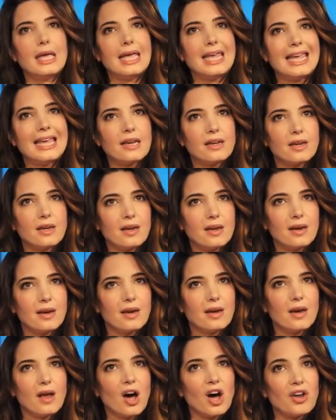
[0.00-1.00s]
It
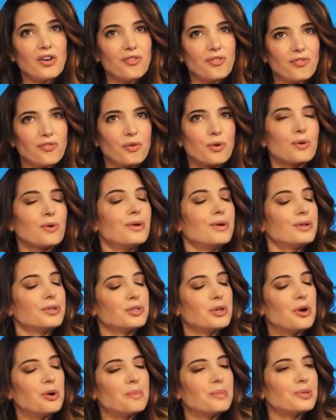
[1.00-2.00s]

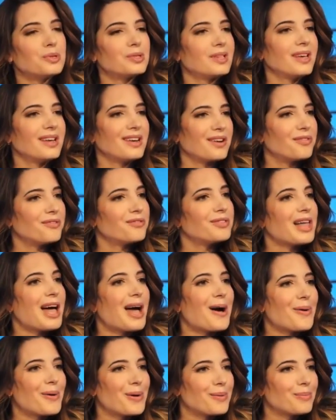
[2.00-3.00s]
unfurls almost like a
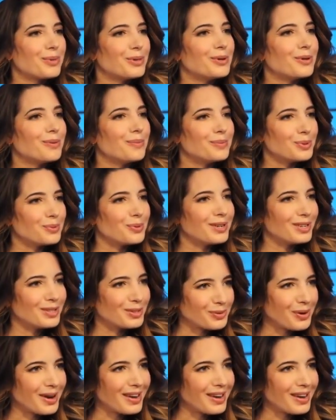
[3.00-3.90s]
flower blooms when it's